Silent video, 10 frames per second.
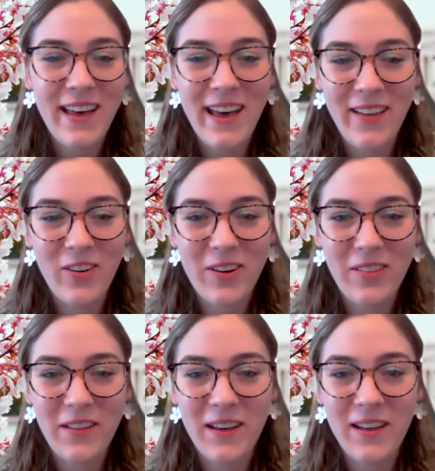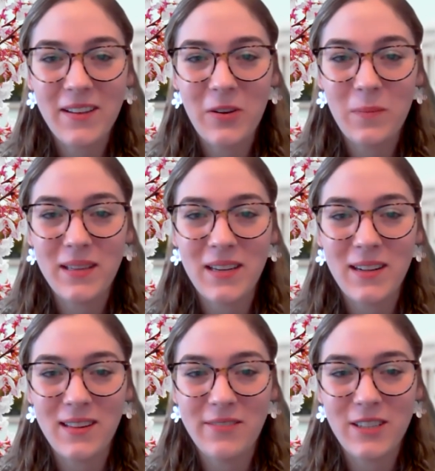I learned a lot. I hope that
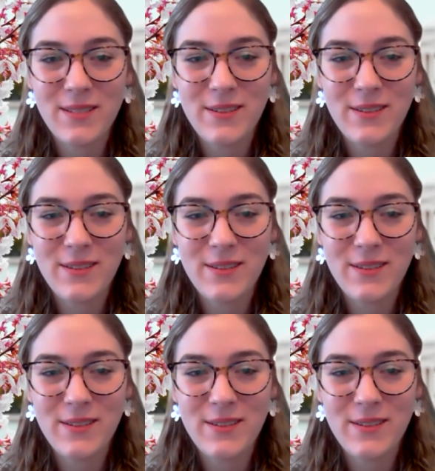all of our